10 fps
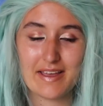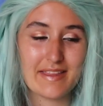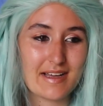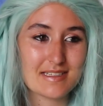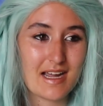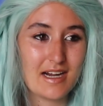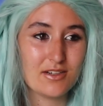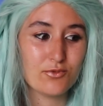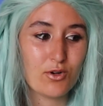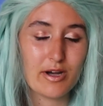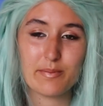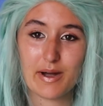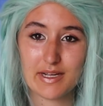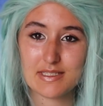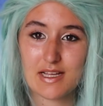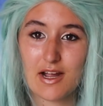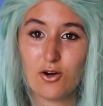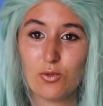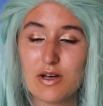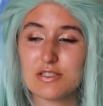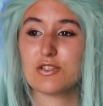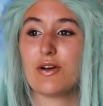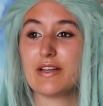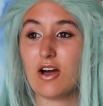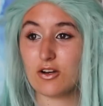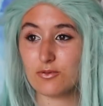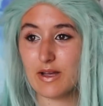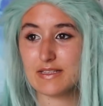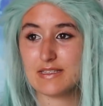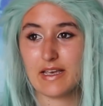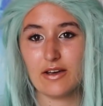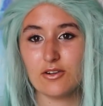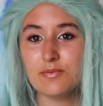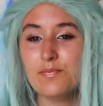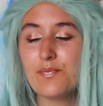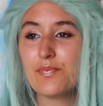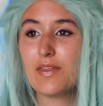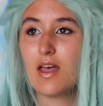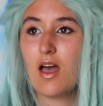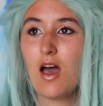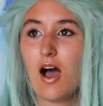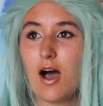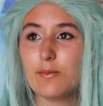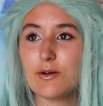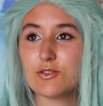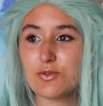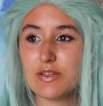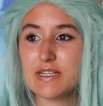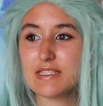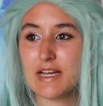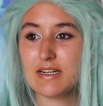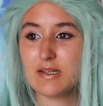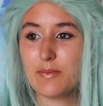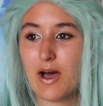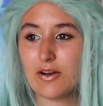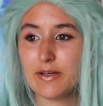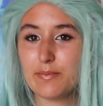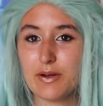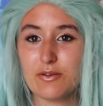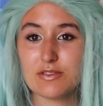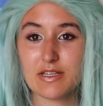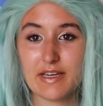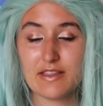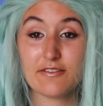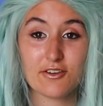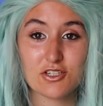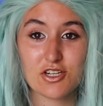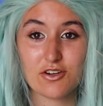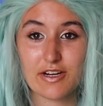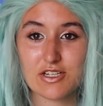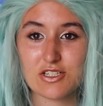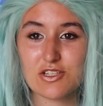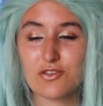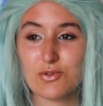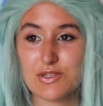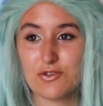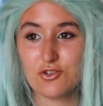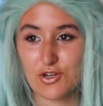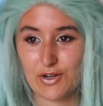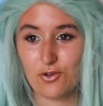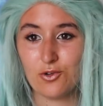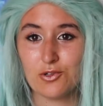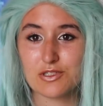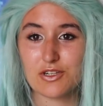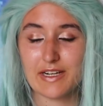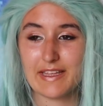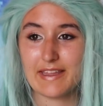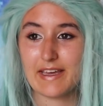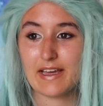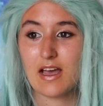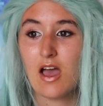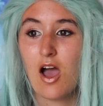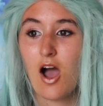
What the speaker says: and that's kind of what my style was. So I got a red tail. I was really excited about it, but it was, again, the first generation, so there was no drain holes or anything.